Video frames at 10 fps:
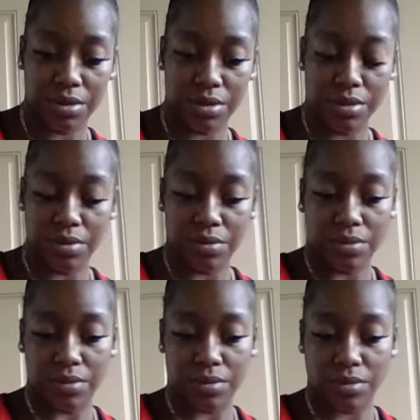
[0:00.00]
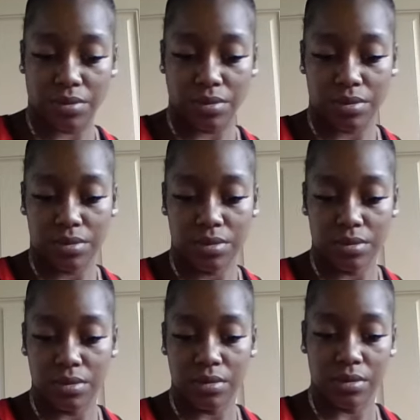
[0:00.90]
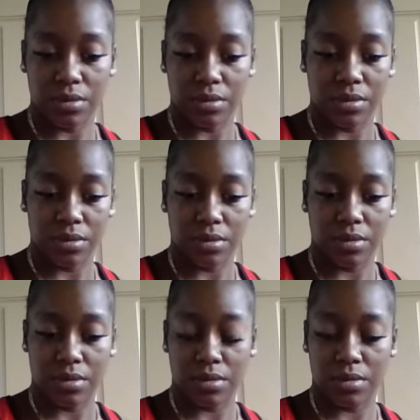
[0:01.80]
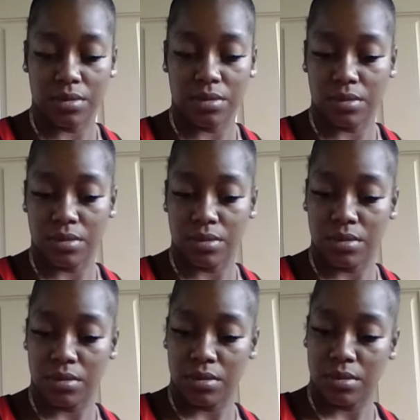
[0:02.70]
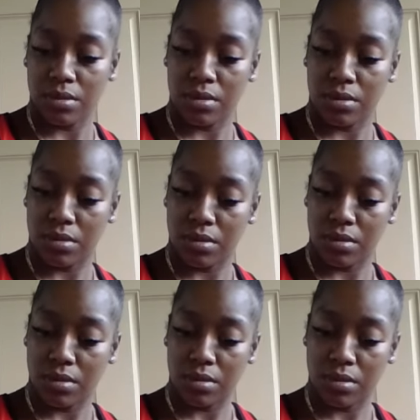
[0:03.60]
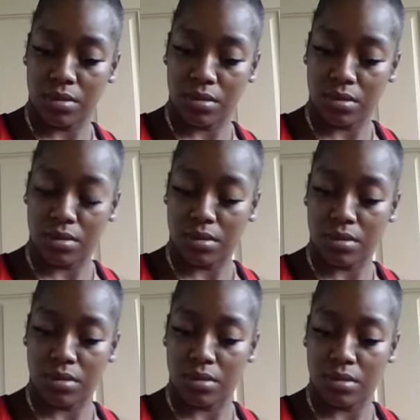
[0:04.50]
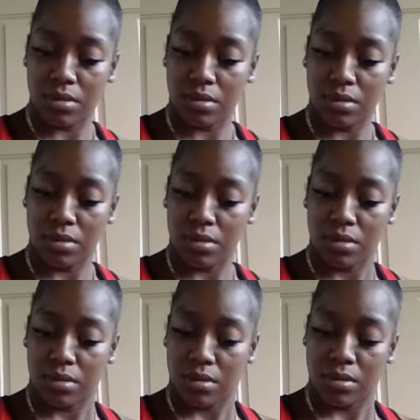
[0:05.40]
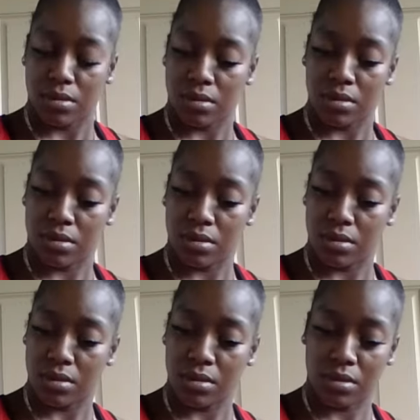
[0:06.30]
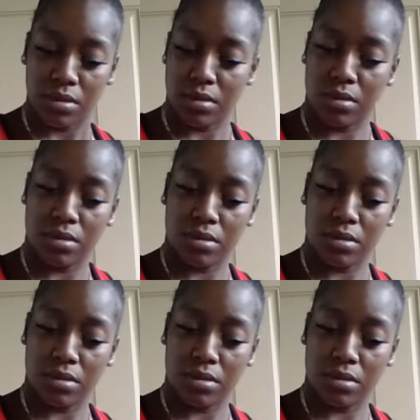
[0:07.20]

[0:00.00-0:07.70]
[no speech]